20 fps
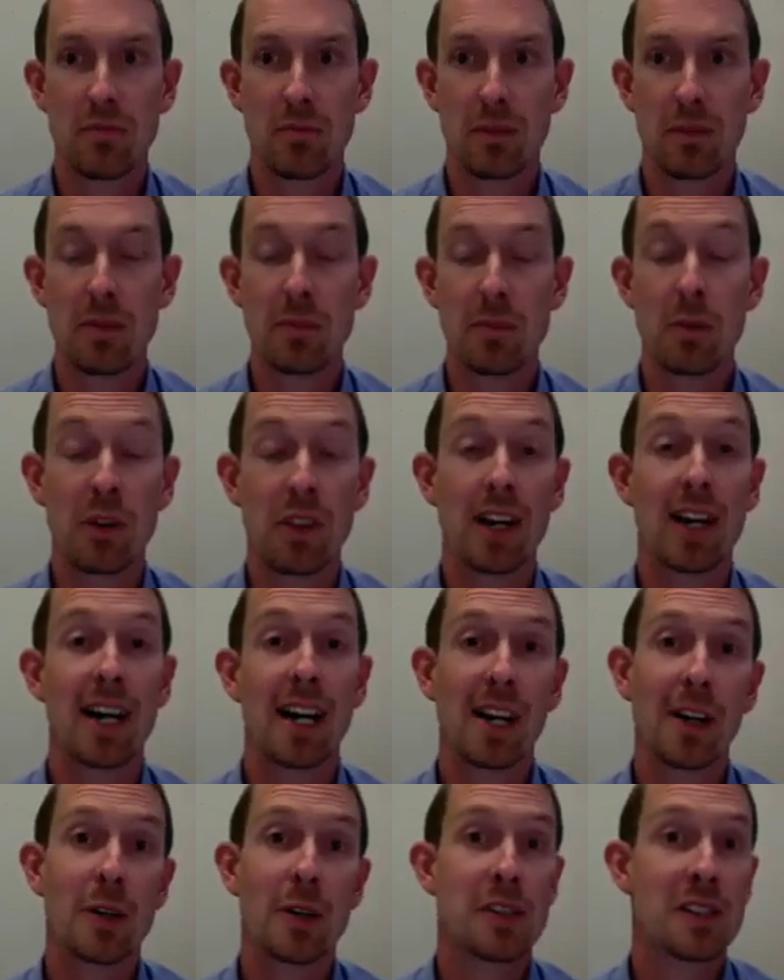people with a
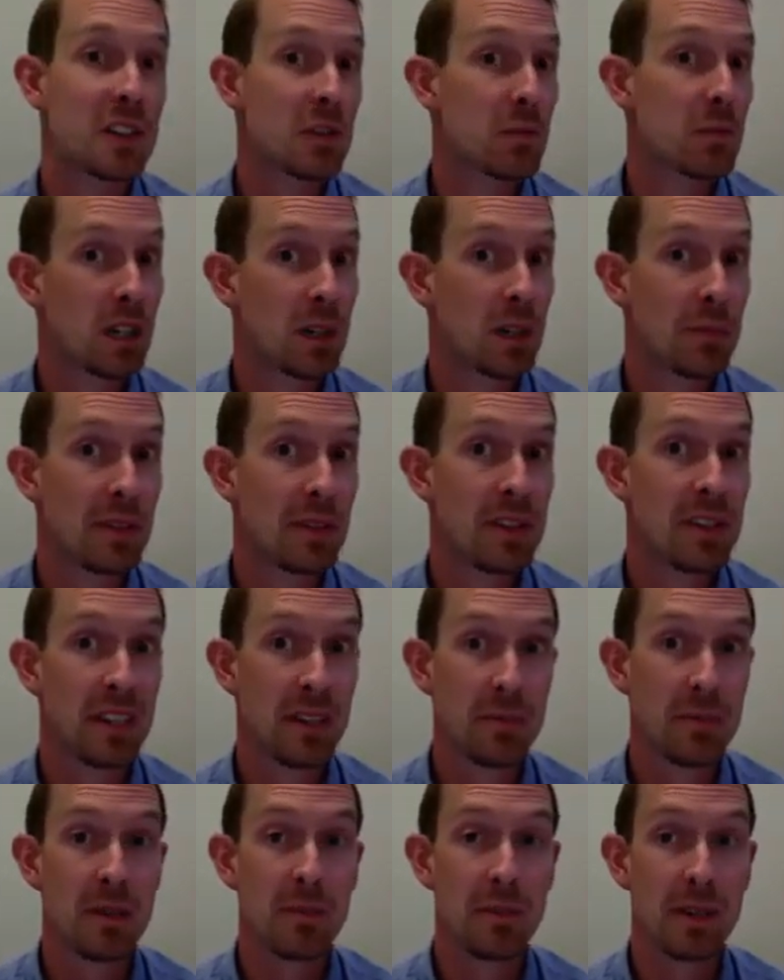higher sense of purpose
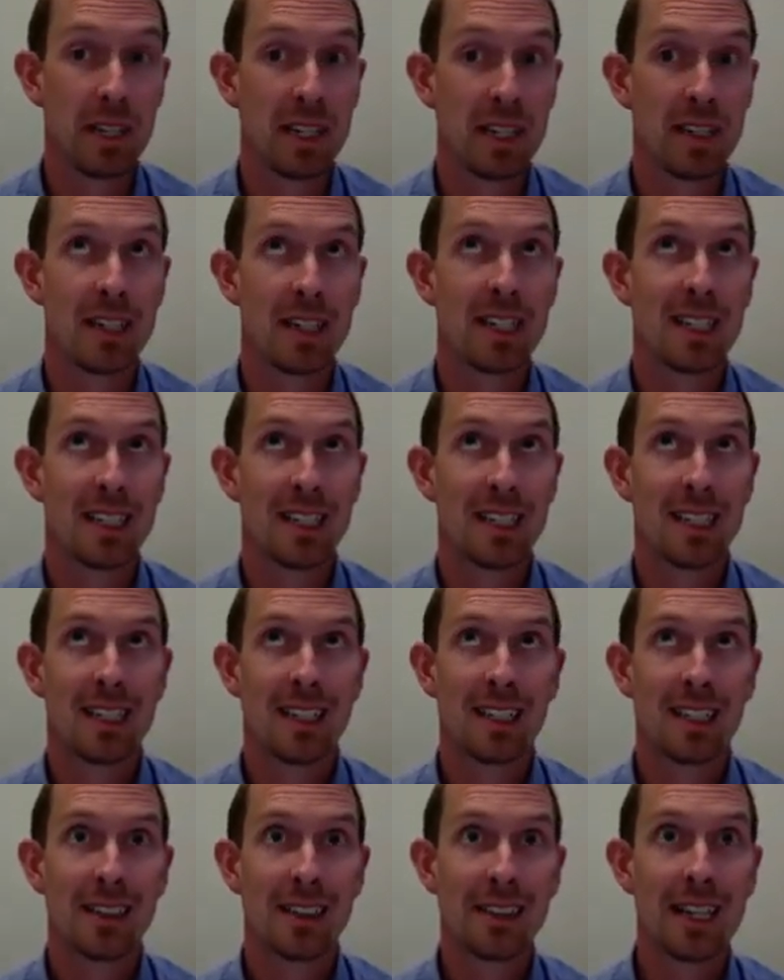seem to be
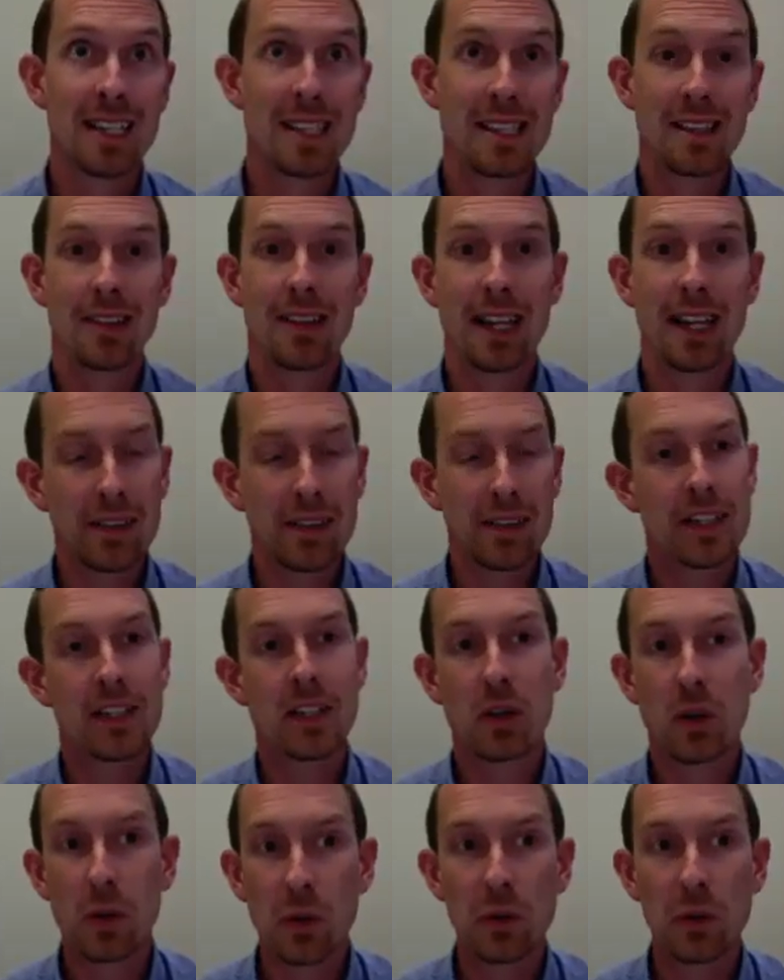less likely to
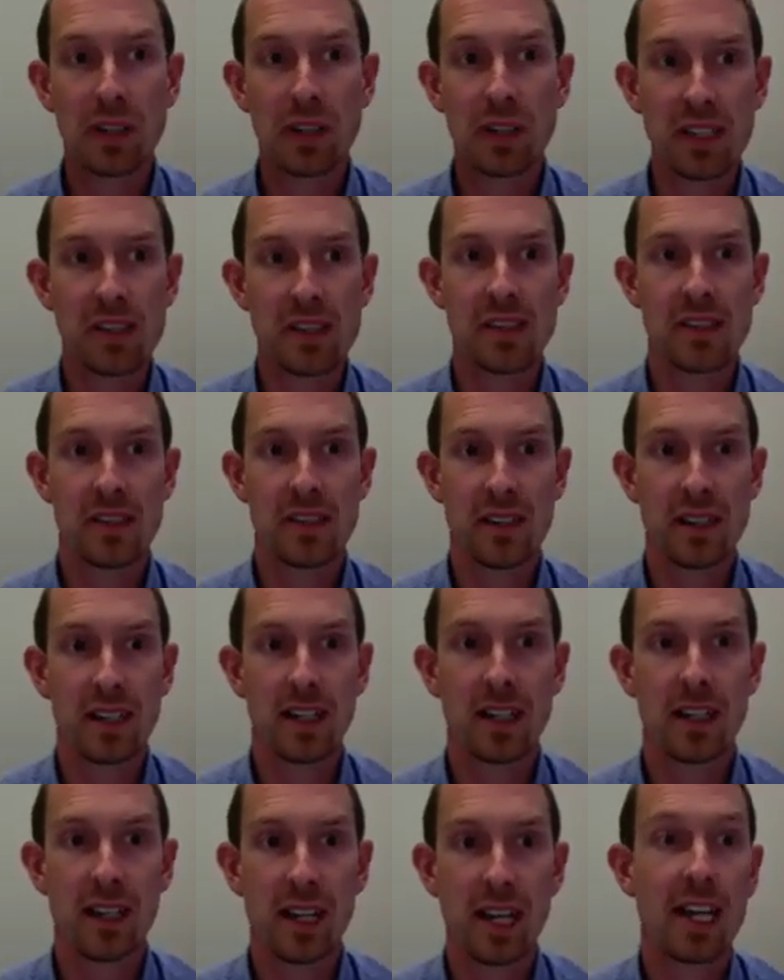hold these
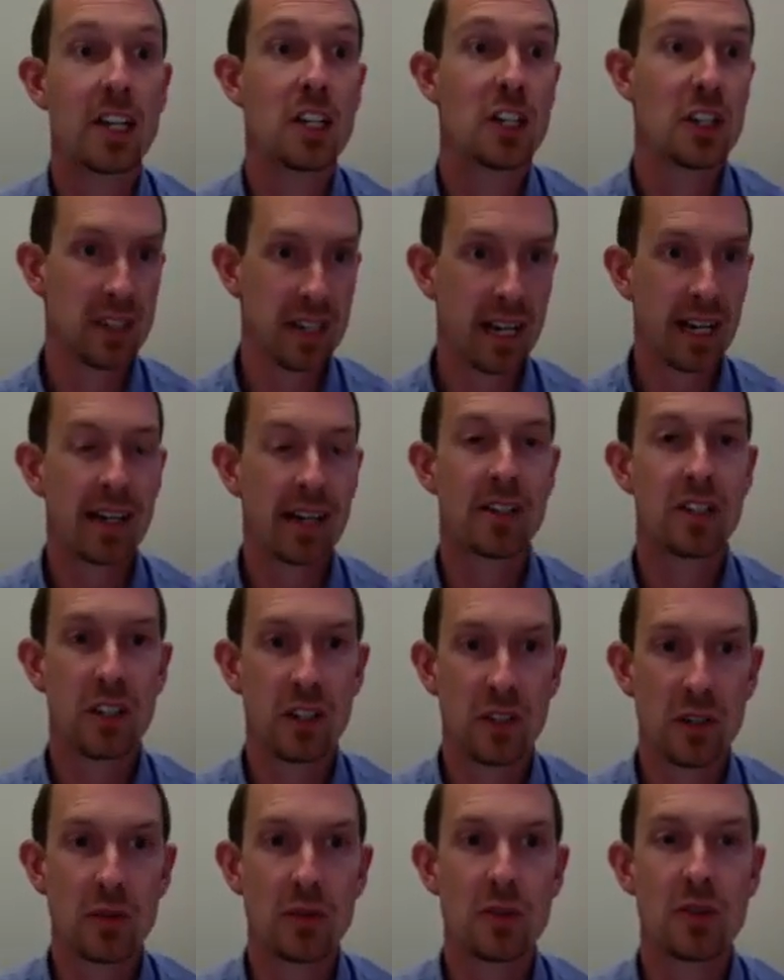ageist
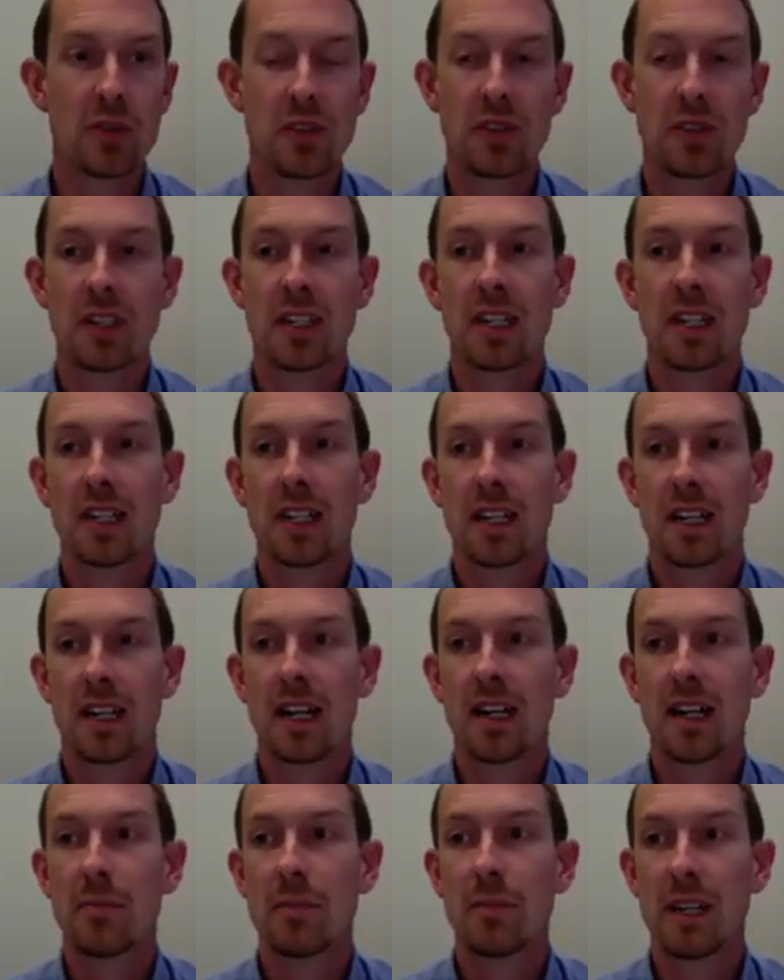attitudes
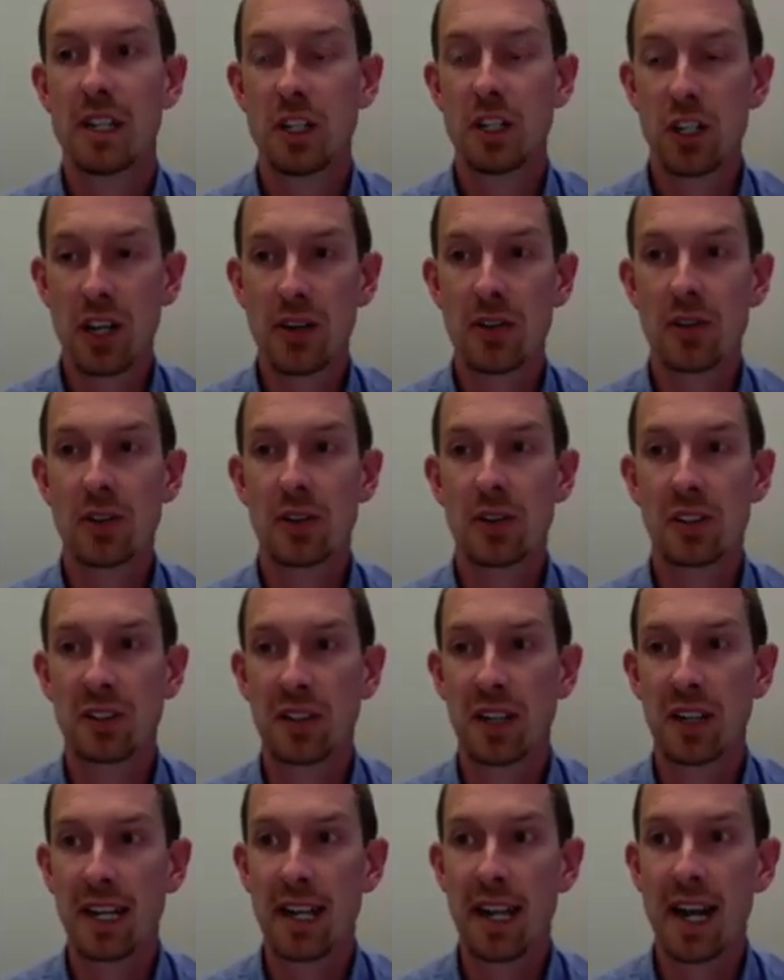in
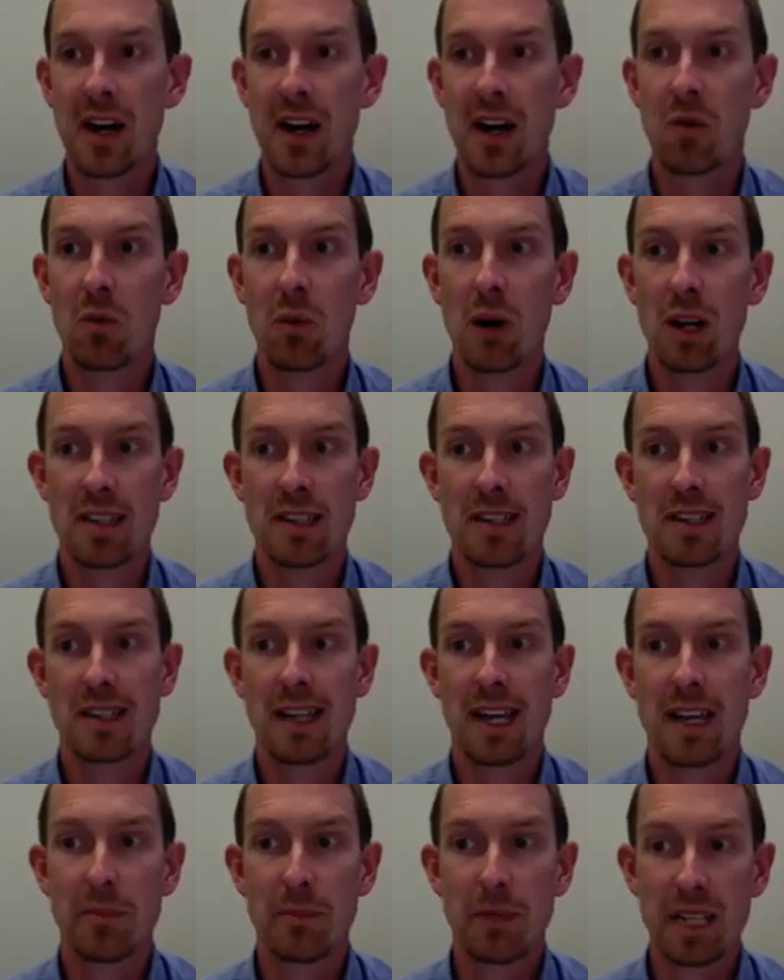general. And now what does
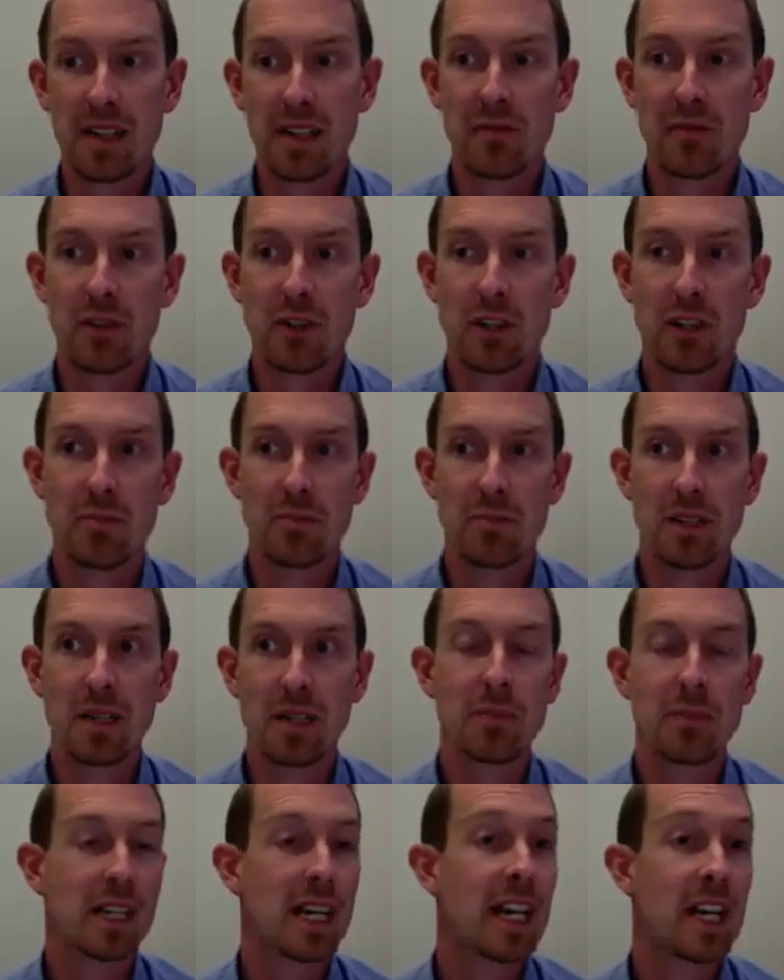that mean for
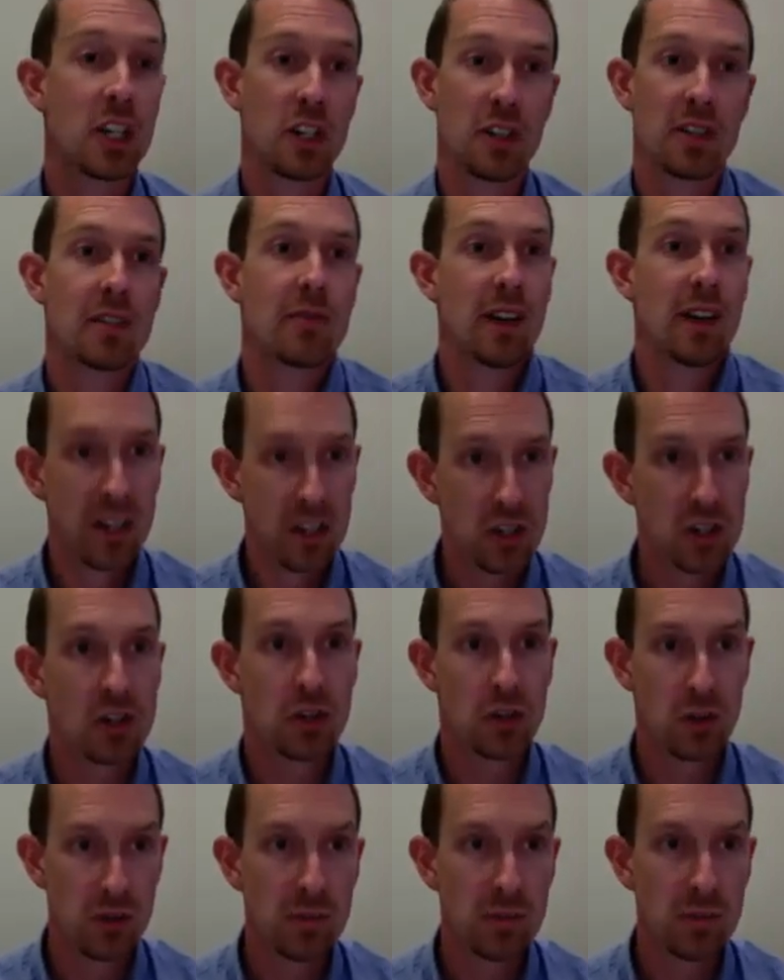implications of age
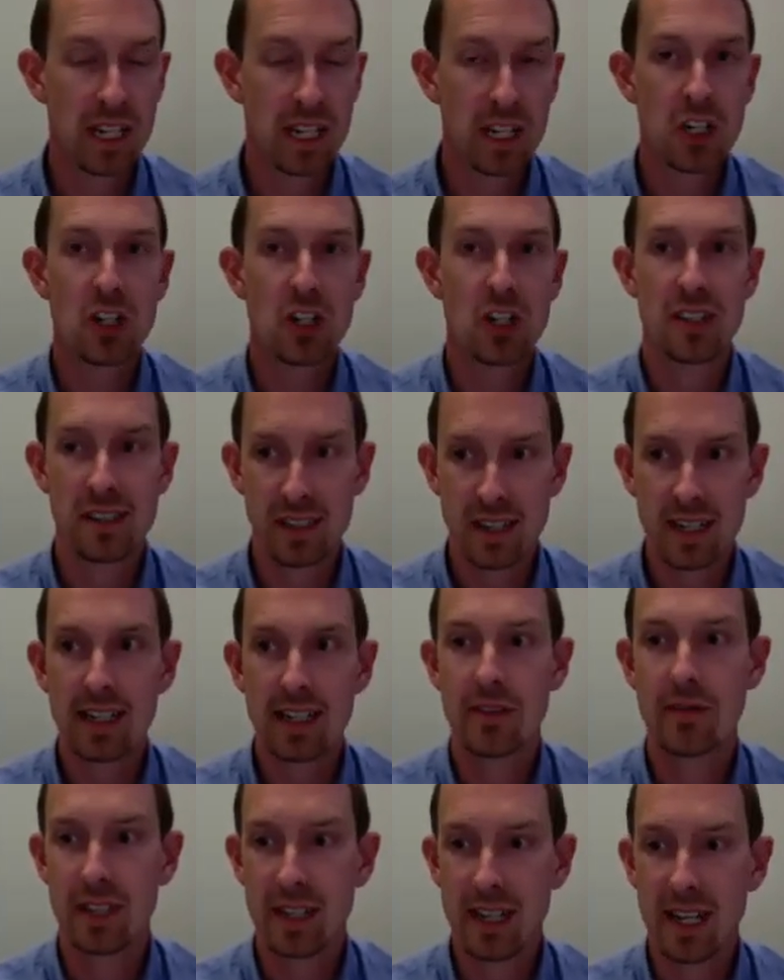discrimination is
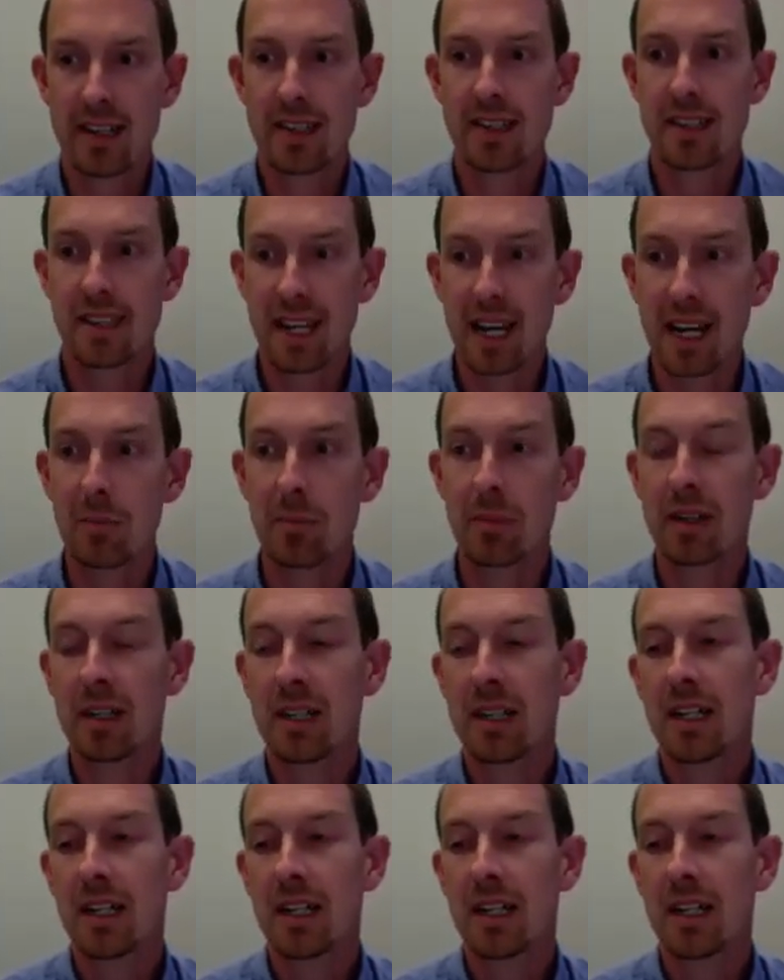kind of the next step.